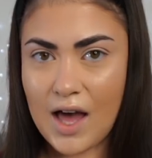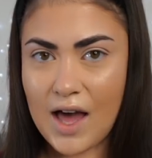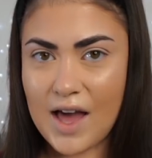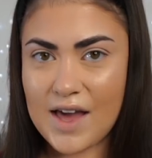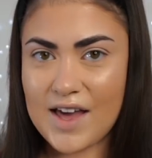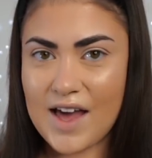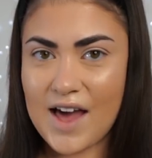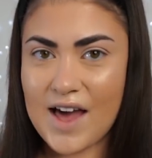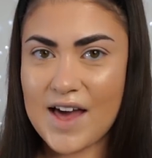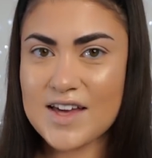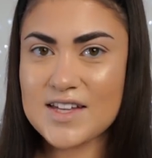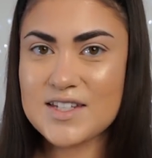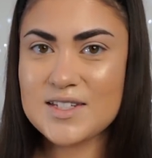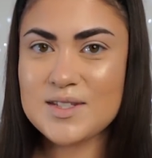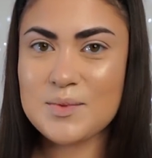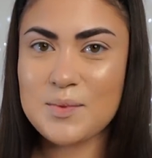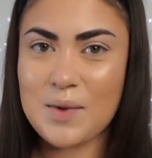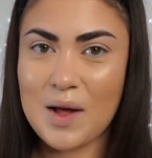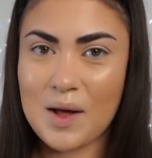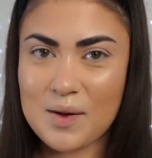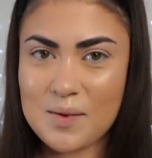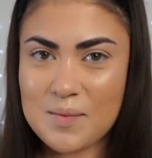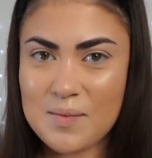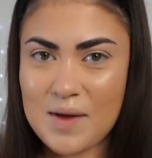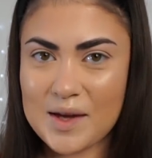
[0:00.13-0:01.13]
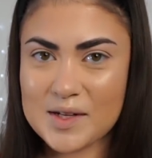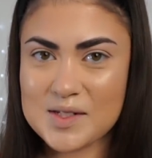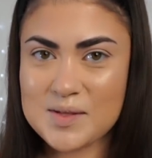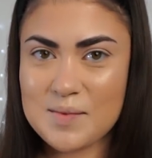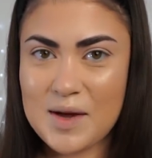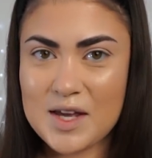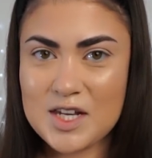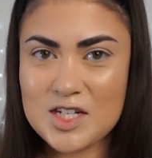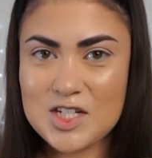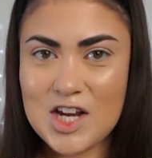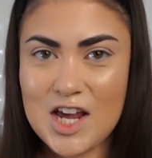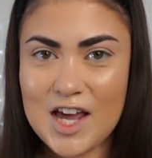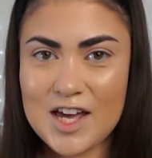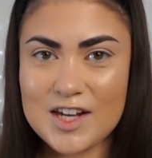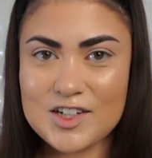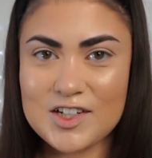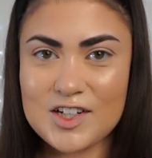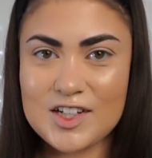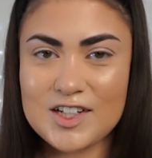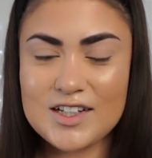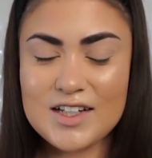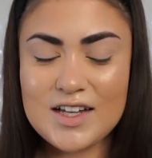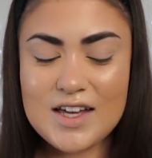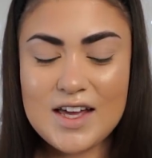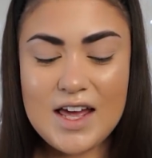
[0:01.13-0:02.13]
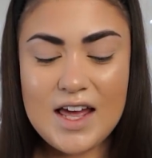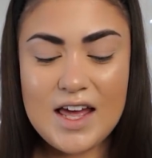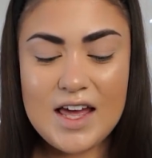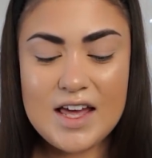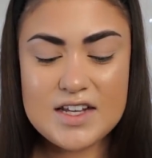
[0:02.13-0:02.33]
Hi guys, welcome back to my channel.